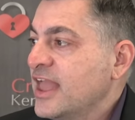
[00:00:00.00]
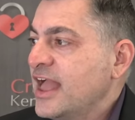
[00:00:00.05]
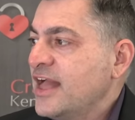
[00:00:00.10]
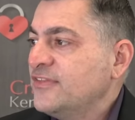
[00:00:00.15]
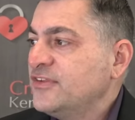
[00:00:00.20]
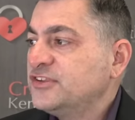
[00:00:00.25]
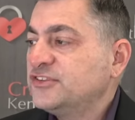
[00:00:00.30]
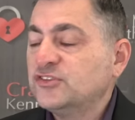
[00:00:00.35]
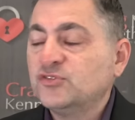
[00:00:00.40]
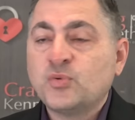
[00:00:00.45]

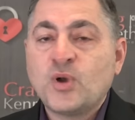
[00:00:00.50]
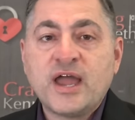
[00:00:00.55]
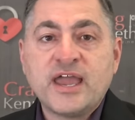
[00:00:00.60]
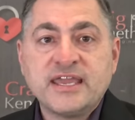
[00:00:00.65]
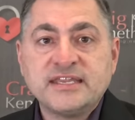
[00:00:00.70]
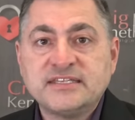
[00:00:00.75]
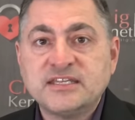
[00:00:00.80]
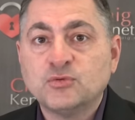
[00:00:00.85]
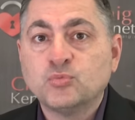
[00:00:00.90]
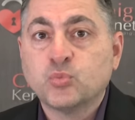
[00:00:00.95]
And this is why
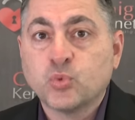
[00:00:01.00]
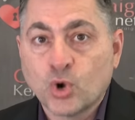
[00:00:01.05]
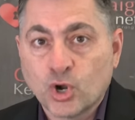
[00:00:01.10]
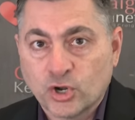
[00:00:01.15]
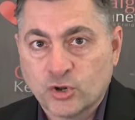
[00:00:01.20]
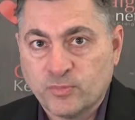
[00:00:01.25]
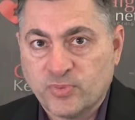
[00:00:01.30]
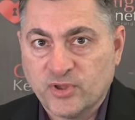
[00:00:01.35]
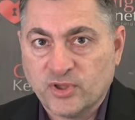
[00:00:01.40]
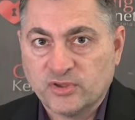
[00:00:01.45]
I did
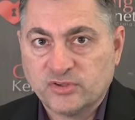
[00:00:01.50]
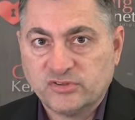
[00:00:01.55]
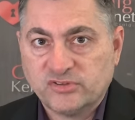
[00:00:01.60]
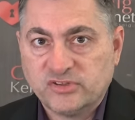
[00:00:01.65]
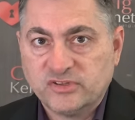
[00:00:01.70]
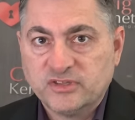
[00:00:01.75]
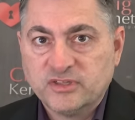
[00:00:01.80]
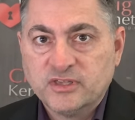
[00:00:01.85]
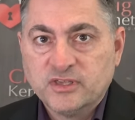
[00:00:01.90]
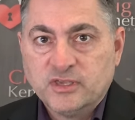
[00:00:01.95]

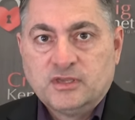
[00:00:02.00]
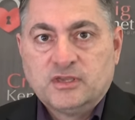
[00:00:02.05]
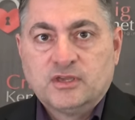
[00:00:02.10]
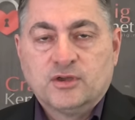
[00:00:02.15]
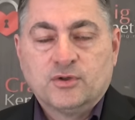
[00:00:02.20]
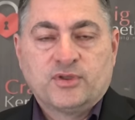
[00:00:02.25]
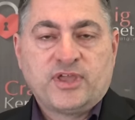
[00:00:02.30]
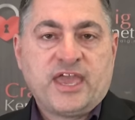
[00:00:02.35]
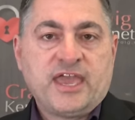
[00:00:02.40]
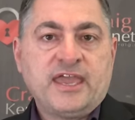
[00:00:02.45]
workbooks,
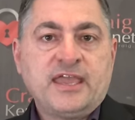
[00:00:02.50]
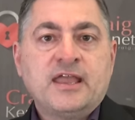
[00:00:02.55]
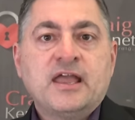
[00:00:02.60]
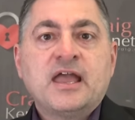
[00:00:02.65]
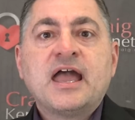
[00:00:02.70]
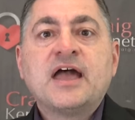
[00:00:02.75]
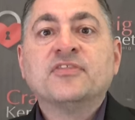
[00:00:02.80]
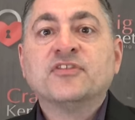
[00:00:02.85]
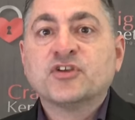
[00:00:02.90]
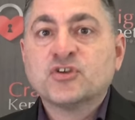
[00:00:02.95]
okay?
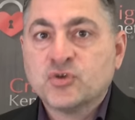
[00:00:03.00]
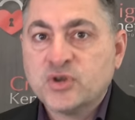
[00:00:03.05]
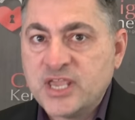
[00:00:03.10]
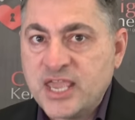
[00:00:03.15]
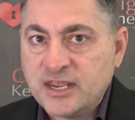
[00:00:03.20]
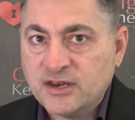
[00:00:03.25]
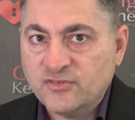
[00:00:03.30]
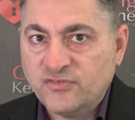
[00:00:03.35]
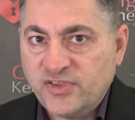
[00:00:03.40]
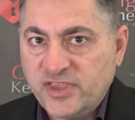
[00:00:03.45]
And the
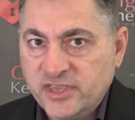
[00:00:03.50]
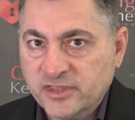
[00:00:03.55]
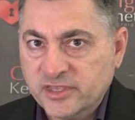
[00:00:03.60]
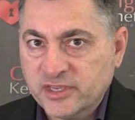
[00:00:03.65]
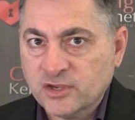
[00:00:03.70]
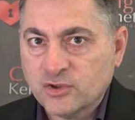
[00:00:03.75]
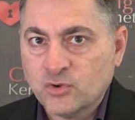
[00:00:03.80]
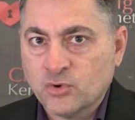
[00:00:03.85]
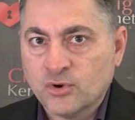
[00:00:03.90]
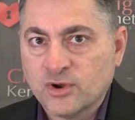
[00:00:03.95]
creative
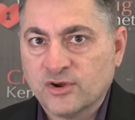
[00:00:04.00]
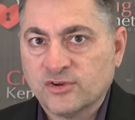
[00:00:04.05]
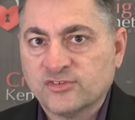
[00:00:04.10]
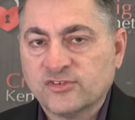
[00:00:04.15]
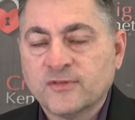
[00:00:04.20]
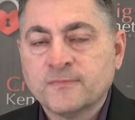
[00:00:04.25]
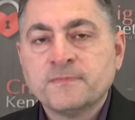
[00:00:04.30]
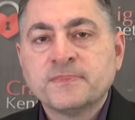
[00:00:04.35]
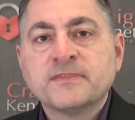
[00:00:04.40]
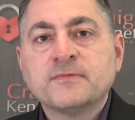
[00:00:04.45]
healing
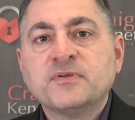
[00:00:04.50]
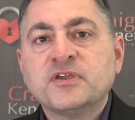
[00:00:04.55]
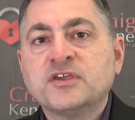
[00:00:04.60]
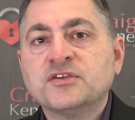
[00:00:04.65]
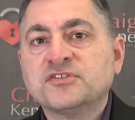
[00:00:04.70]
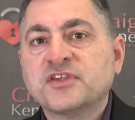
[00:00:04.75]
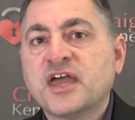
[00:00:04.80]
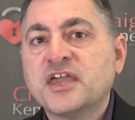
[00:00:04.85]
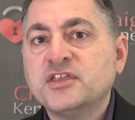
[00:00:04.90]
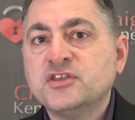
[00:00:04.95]
course
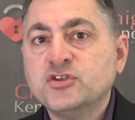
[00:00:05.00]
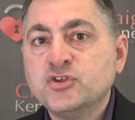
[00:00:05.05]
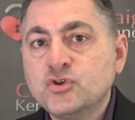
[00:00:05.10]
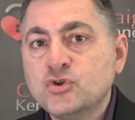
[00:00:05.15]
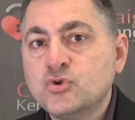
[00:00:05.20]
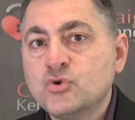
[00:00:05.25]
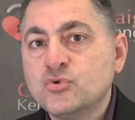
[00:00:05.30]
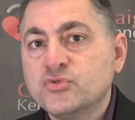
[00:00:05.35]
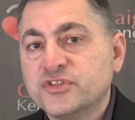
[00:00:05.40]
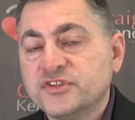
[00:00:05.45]
because I
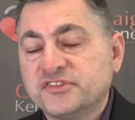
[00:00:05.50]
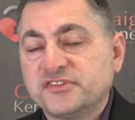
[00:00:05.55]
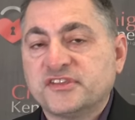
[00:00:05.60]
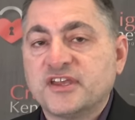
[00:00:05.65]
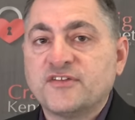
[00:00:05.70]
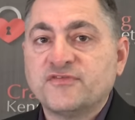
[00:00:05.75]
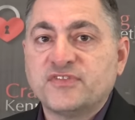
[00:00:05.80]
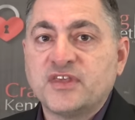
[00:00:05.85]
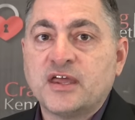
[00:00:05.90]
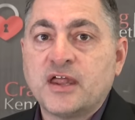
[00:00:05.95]
knew the
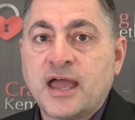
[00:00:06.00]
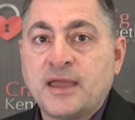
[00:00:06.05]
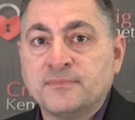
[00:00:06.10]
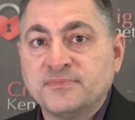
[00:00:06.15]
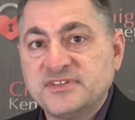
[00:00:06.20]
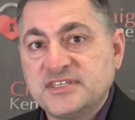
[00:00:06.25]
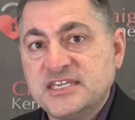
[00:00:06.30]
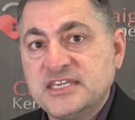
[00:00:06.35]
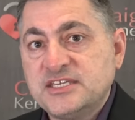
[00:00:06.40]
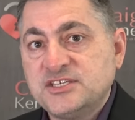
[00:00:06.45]
stuff that
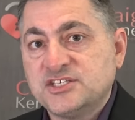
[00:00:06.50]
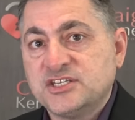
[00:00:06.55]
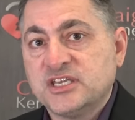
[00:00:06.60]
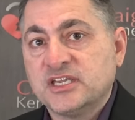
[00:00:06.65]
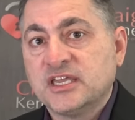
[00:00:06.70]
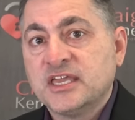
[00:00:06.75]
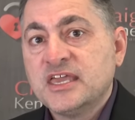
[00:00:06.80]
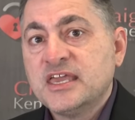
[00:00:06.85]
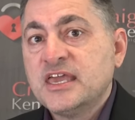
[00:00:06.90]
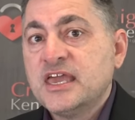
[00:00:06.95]
I'm
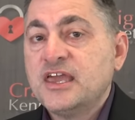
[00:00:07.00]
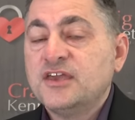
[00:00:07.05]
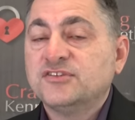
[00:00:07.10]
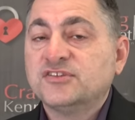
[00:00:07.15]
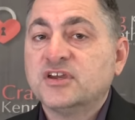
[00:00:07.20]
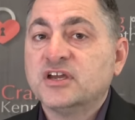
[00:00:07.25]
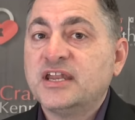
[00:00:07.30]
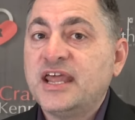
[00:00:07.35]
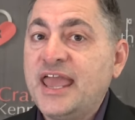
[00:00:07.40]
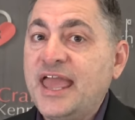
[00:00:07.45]
teaching is
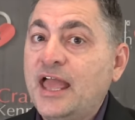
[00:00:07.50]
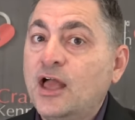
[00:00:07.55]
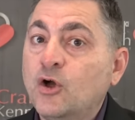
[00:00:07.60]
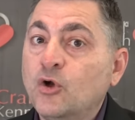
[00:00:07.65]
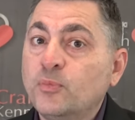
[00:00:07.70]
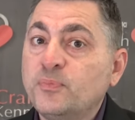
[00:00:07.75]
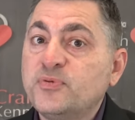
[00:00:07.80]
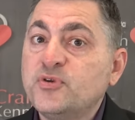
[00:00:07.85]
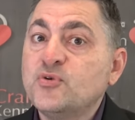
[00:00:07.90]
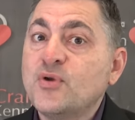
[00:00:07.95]
going to
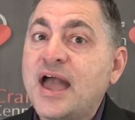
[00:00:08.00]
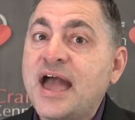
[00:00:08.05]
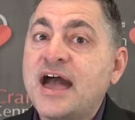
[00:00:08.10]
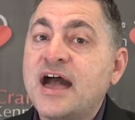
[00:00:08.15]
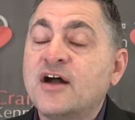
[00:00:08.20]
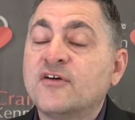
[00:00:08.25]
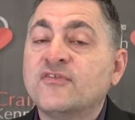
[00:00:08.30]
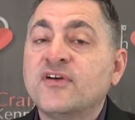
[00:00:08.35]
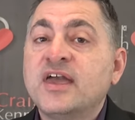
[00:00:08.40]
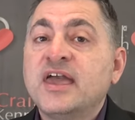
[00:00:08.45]
help you
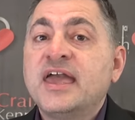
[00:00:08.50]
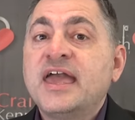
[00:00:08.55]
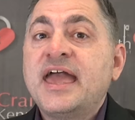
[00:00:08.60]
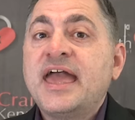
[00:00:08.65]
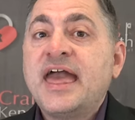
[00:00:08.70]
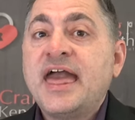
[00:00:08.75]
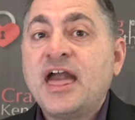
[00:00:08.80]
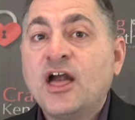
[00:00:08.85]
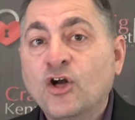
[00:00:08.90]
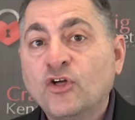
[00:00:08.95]
have
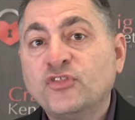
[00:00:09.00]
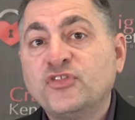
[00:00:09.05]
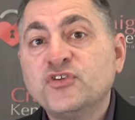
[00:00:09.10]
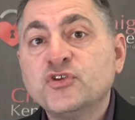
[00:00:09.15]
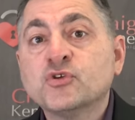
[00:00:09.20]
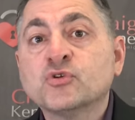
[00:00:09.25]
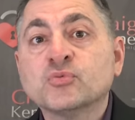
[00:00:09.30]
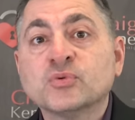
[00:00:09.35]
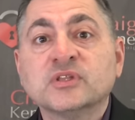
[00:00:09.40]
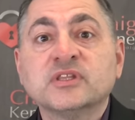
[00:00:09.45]

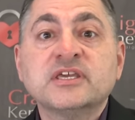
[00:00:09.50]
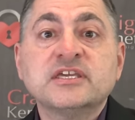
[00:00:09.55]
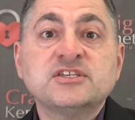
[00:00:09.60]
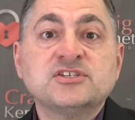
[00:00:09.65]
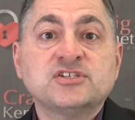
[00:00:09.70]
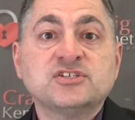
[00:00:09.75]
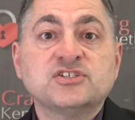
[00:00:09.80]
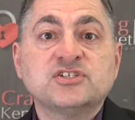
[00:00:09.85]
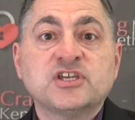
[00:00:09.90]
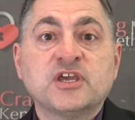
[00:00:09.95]
healthier
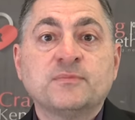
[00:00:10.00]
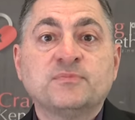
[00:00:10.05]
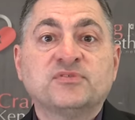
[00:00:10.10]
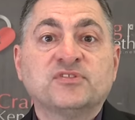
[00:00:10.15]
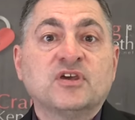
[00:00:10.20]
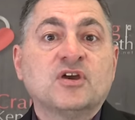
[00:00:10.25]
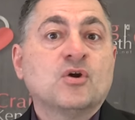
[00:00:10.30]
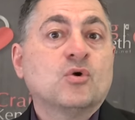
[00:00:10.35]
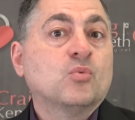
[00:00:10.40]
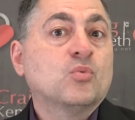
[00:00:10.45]

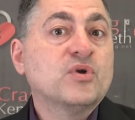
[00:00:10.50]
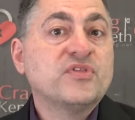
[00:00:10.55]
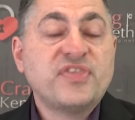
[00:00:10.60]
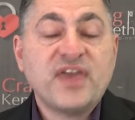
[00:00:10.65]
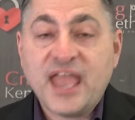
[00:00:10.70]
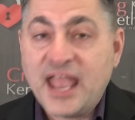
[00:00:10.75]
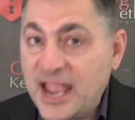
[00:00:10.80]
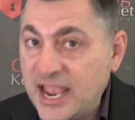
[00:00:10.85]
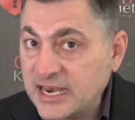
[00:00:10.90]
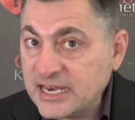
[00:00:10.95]
relationships
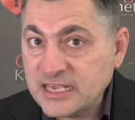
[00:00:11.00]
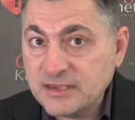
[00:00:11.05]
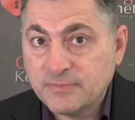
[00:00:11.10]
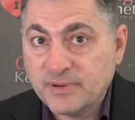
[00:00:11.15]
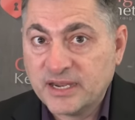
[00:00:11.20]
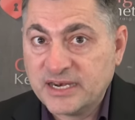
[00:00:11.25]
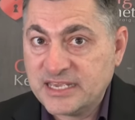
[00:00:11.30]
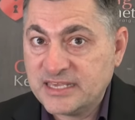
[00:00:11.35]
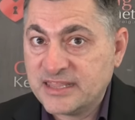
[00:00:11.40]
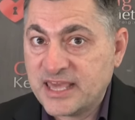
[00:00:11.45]
with
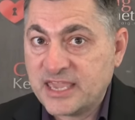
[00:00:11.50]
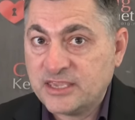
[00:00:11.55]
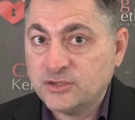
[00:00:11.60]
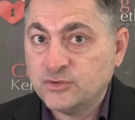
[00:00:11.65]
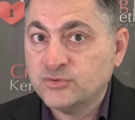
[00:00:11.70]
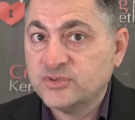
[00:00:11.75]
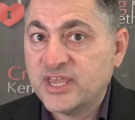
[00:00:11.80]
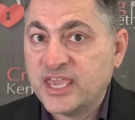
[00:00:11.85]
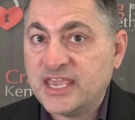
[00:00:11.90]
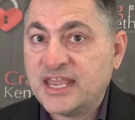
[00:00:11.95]
anybody that
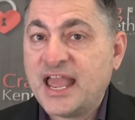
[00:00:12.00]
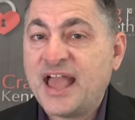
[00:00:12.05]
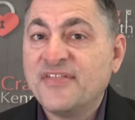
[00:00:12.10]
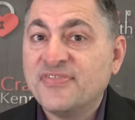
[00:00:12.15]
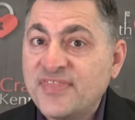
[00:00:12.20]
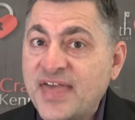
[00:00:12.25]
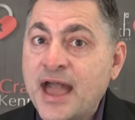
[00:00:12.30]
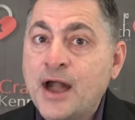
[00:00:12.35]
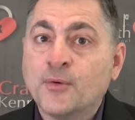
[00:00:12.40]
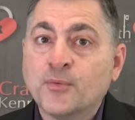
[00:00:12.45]
you date.
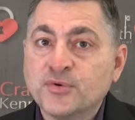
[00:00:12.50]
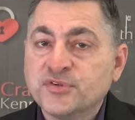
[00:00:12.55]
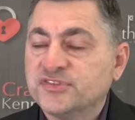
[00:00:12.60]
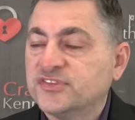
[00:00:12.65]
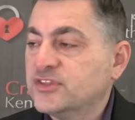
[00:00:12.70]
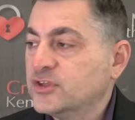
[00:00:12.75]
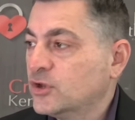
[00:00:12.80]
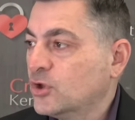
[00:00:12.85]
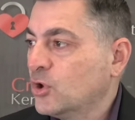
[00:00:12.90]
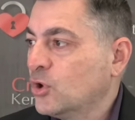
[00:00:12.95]
And that
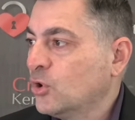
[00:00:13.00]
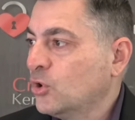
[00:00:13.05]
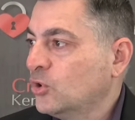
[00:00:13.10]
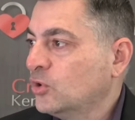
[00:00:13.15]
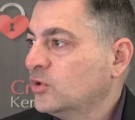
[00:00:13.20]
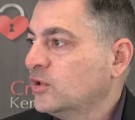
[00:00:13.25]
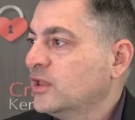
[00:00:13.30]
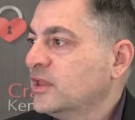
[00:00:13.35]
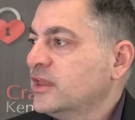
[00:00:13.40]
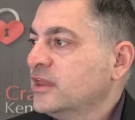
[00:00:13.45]
was the
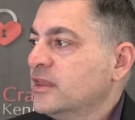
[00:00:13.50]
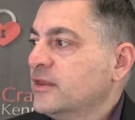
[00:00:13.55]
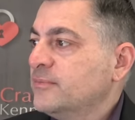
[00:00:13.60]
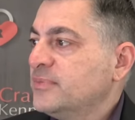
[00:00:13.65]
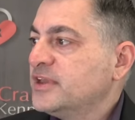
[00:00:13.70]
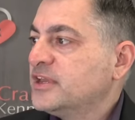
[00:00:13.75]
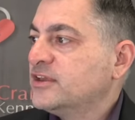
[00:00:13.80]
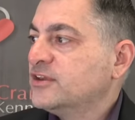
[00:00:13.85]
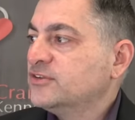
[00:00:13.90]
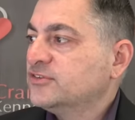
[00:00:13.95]
goal
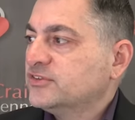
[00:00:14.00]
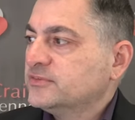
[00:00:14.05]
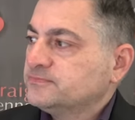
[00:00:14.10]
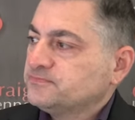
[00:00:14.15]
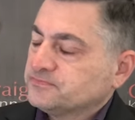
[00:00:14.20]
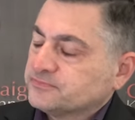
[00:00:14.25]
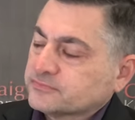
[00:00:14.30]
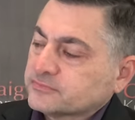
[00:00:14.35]
because